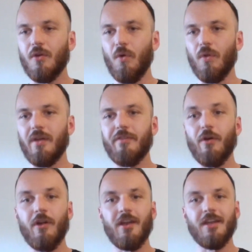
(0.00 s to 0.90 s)
cool if there
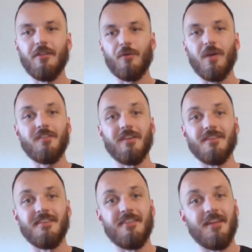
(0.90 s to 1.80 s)
aren't any other
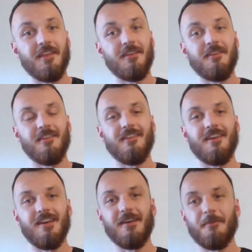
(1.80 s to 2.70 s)
questions then
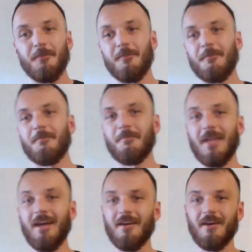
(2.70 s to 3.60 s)
um,
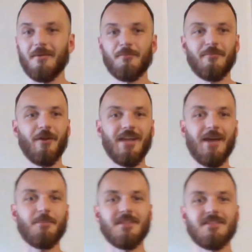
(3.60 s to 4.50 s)
yeah i'm very
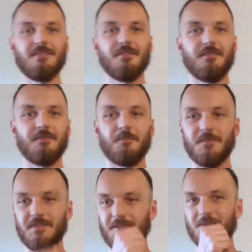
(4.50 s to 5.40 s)
happy to
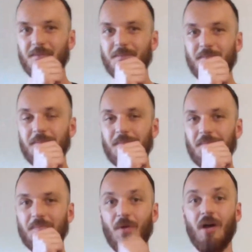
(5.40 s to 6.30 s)
to
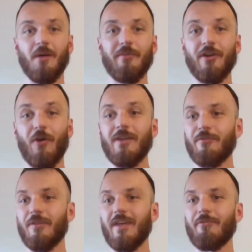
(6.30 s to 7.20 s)
well i'm very
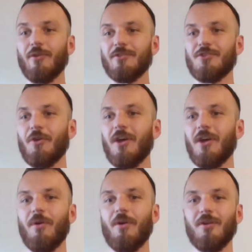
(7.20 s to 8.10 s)
grateful that everyone showed
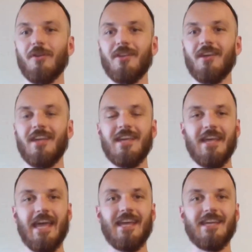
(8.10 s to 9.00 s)
up on
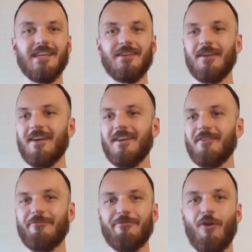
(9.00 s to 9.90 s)
a uh,
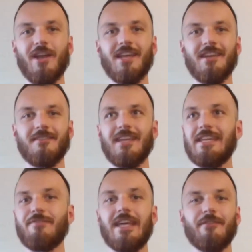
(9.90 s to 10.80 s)
friday
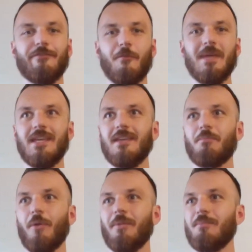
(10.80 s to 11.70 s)
evening me
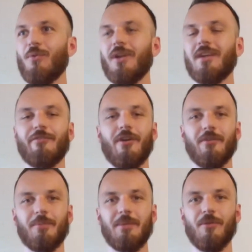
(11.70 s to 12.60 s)
probably morning for
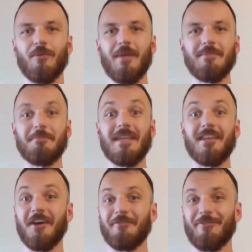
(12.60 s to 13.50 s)
other people maybe
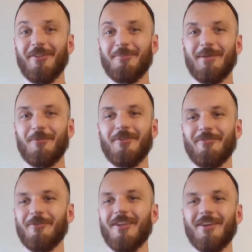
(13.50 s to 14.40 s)
midnight for other people if
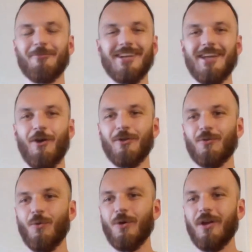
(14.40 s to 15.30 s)
you're like really
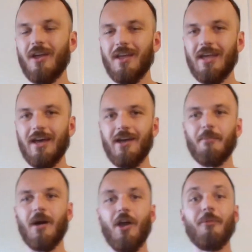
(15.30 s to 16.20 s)
hardcore
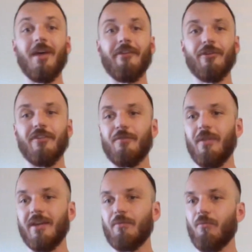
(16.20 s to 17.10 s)
um, i hope that everyone's
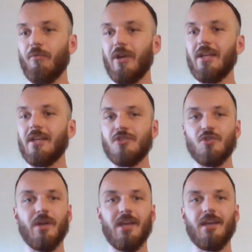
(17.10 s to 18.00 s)
like really
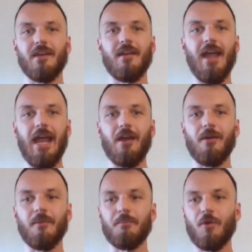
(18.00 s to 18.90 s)
enjoying
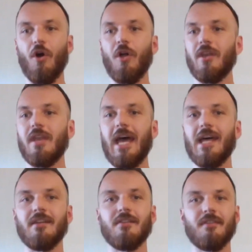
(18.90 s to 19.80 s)
aircon
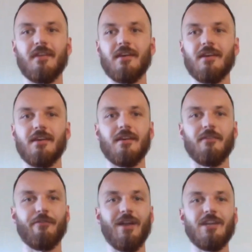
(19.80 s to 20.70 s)
and
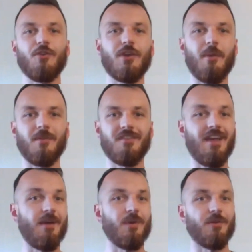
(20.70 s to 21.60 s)
uh, for any newcomers to
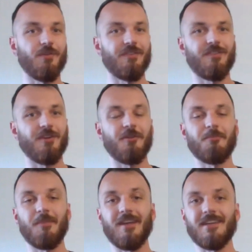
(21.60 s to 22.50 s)
airwiggles you know
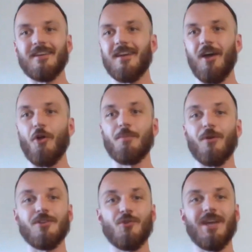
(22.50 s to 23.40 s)
like i hope
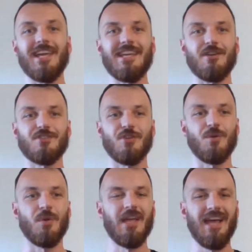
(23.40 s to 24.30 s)
you're enjoying it here
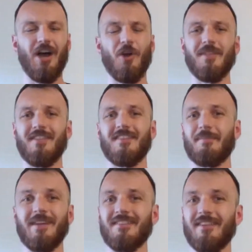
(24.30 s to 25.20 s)
too i hope that this
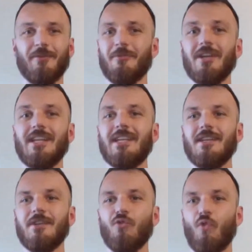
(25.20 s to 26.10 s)
space like
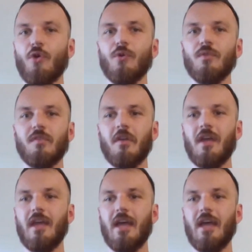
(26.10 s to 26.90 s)
really grows